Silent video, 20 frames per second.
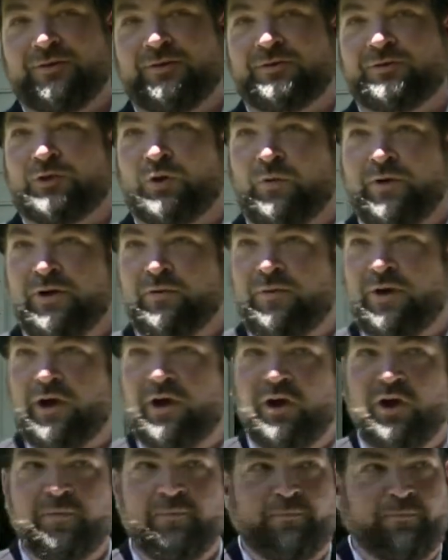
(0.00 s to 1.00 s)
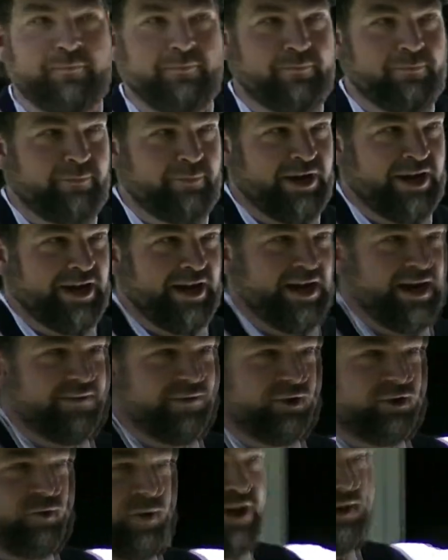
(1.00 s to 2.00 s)
So we rode behind
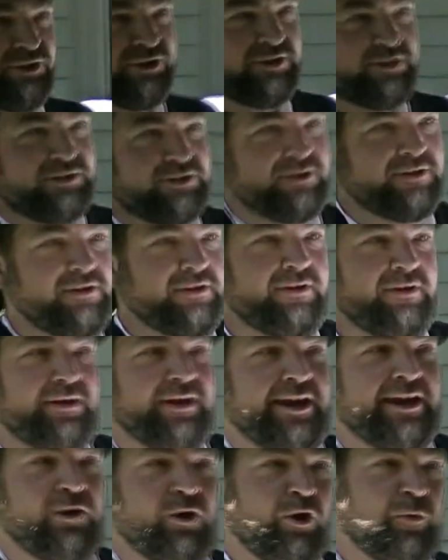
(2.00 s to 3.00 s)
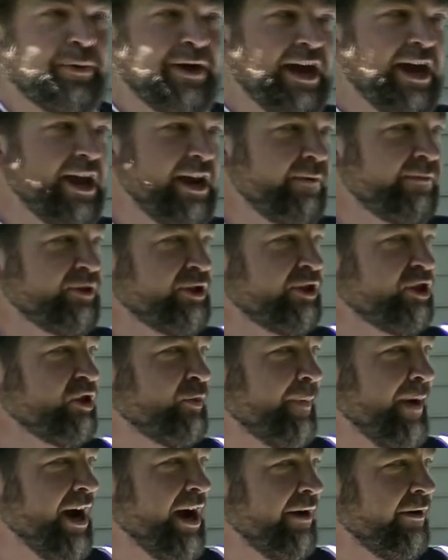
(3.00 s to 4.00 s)
the trenches, and Old Patty was
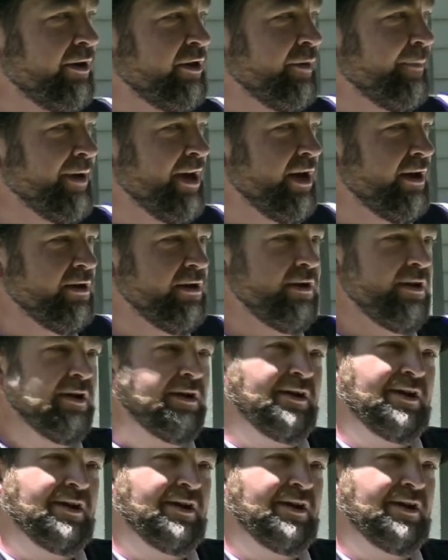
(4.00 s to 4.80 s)
inspiring the men,